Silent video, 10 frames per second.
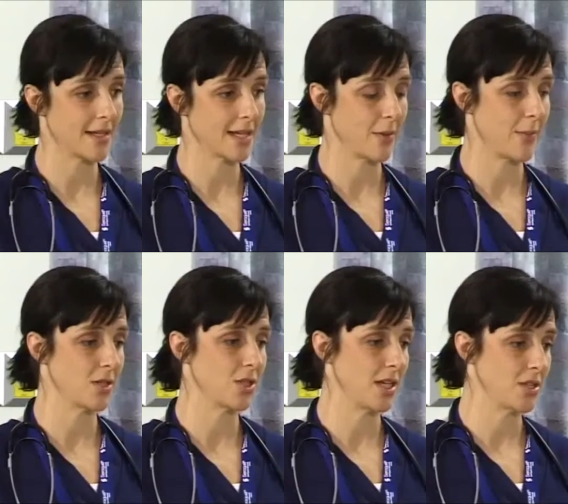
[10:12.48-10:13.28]
ask him about
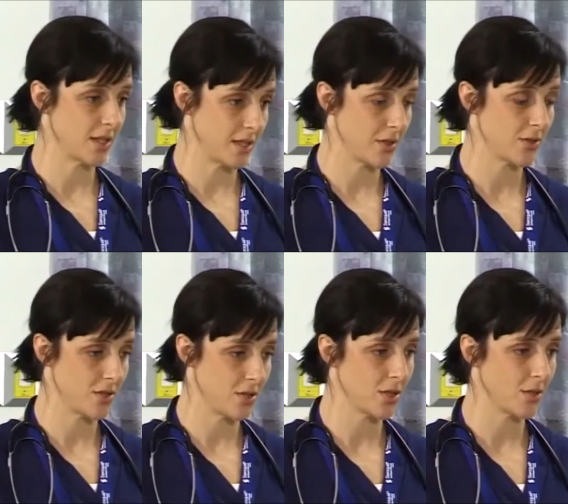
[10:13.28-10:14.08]
changing the
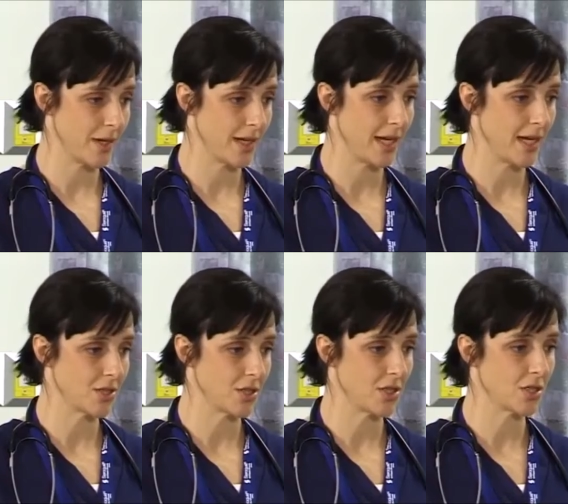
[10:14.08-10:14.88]
dosage on your
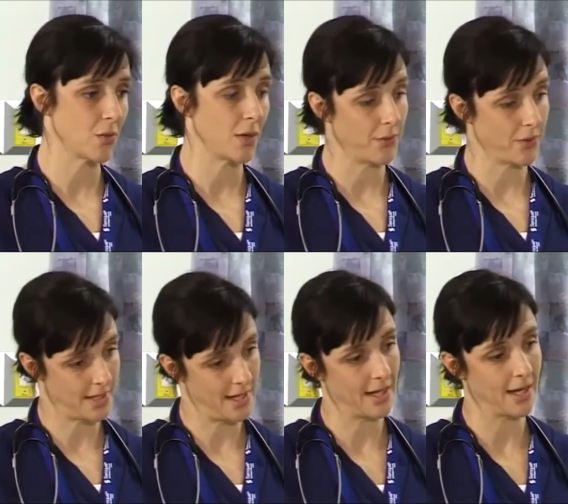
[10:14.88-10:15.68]
medication to what you were
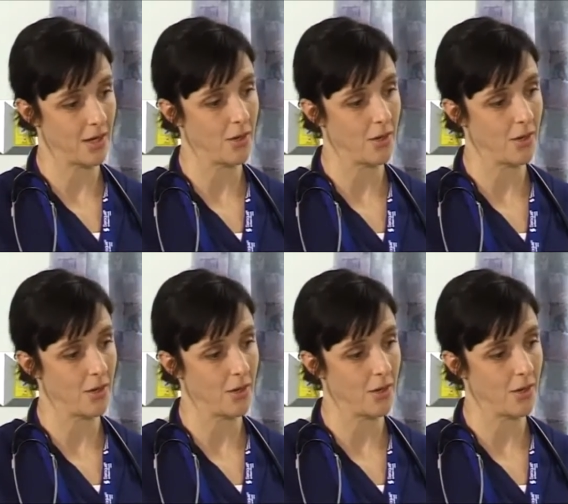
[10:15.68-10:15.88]
taking at